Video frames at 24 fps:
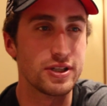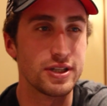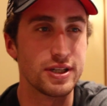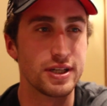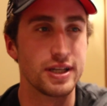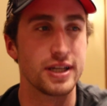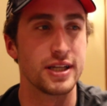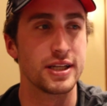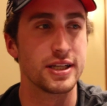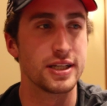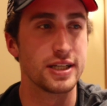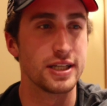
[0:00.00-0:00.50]

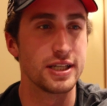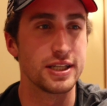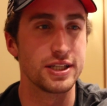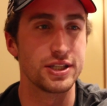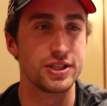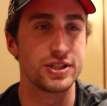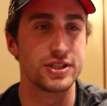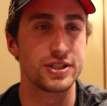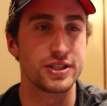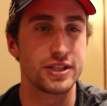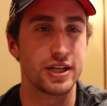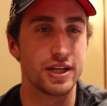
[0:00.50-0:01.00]
and
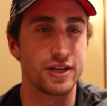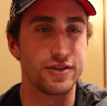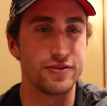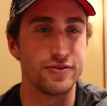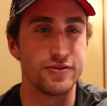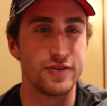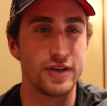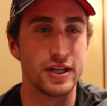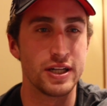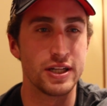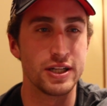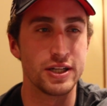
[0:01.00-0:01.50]
you just got to
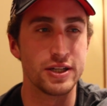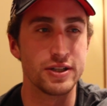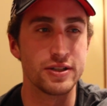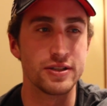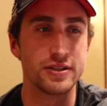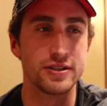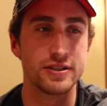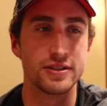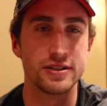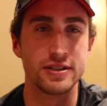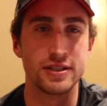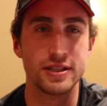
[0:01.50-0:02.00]
follow